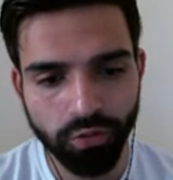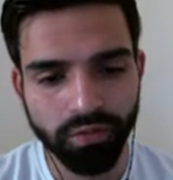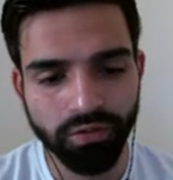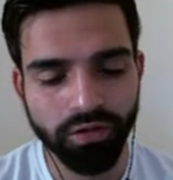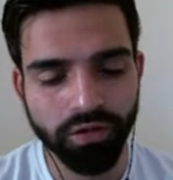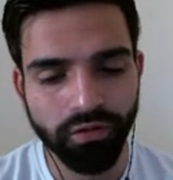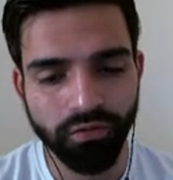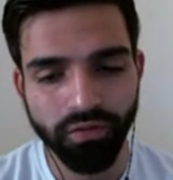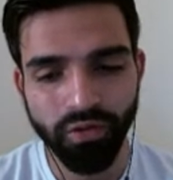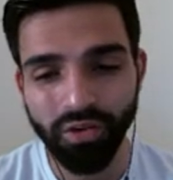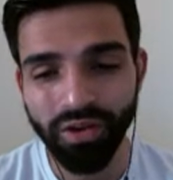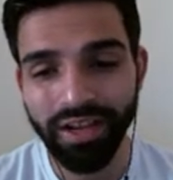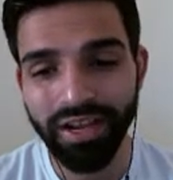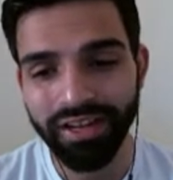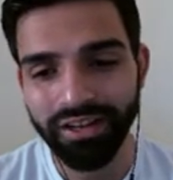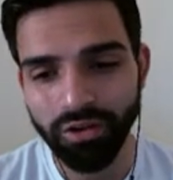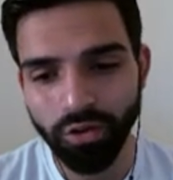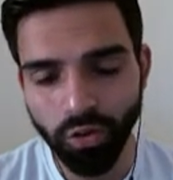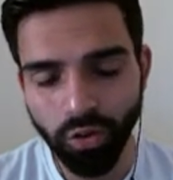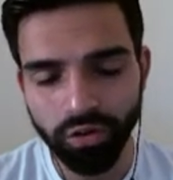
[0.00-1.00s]
So if you
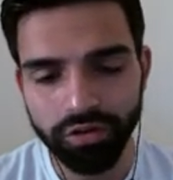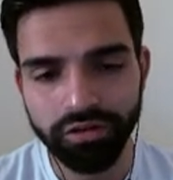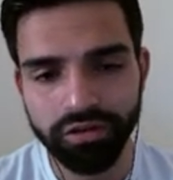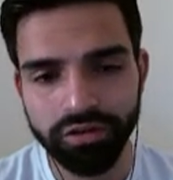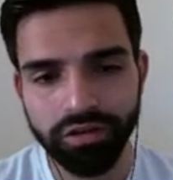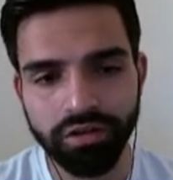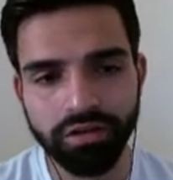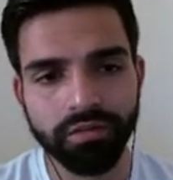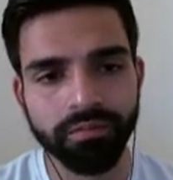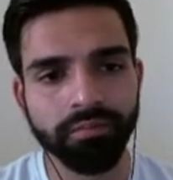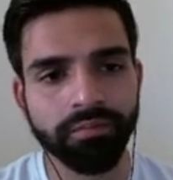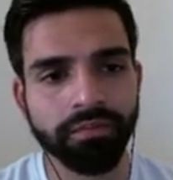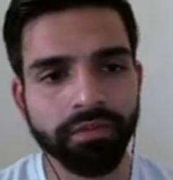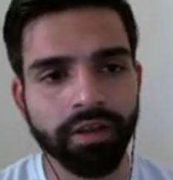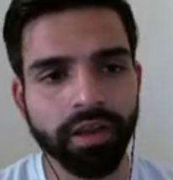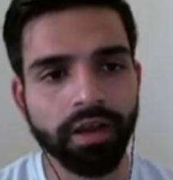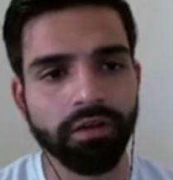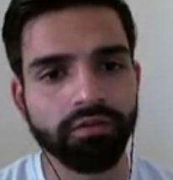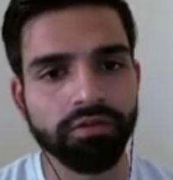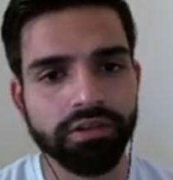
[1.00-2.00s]
get lost,
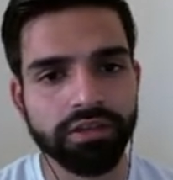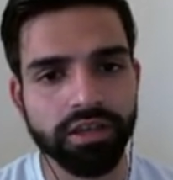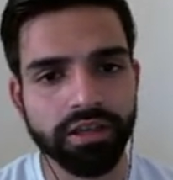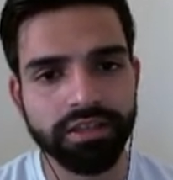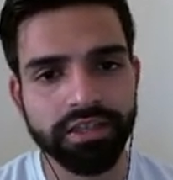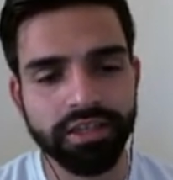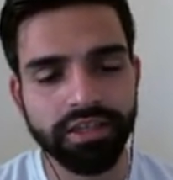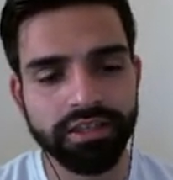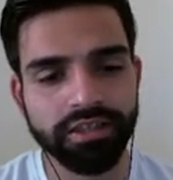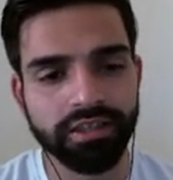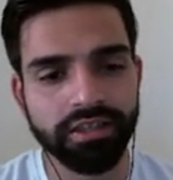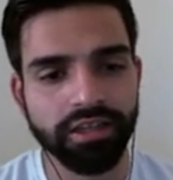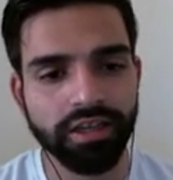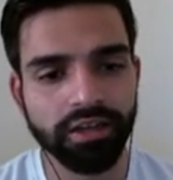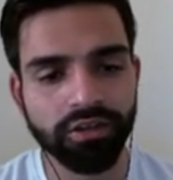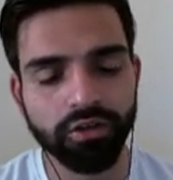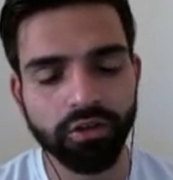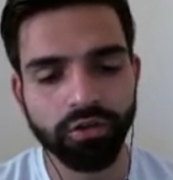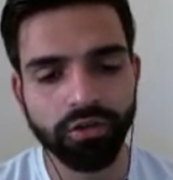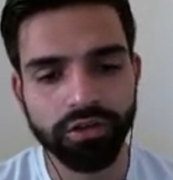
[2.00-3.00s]
I would suggest
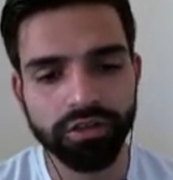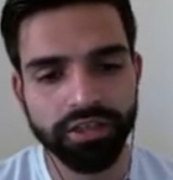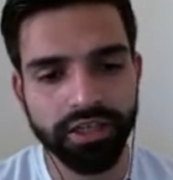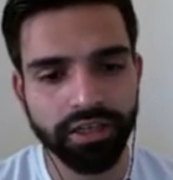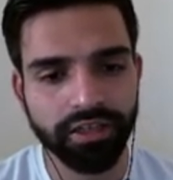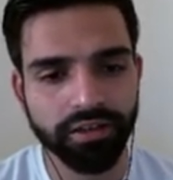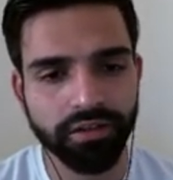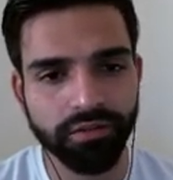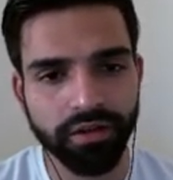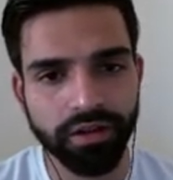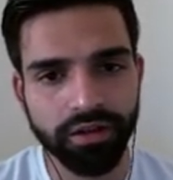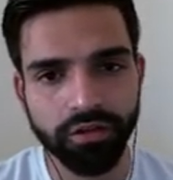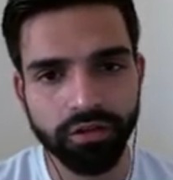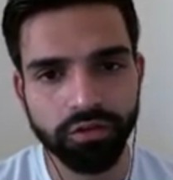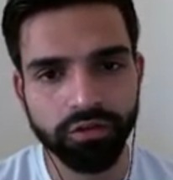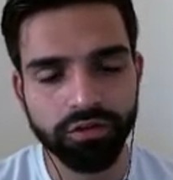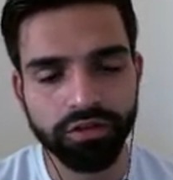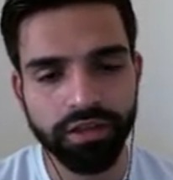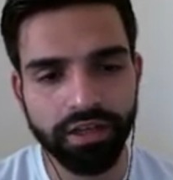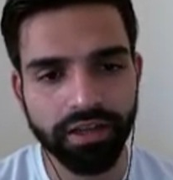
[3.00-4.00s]
that you could check the
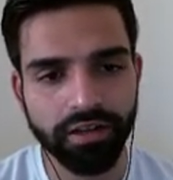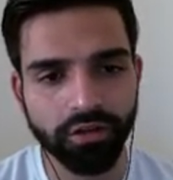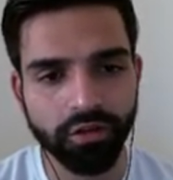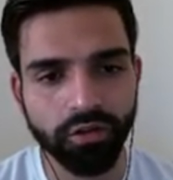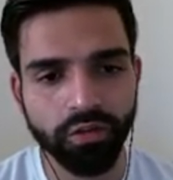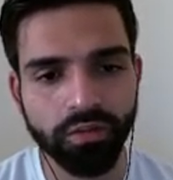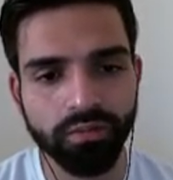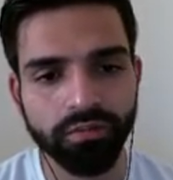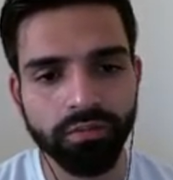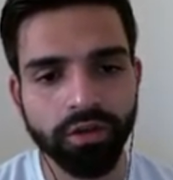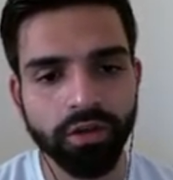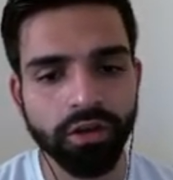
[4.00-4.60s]
videos and go.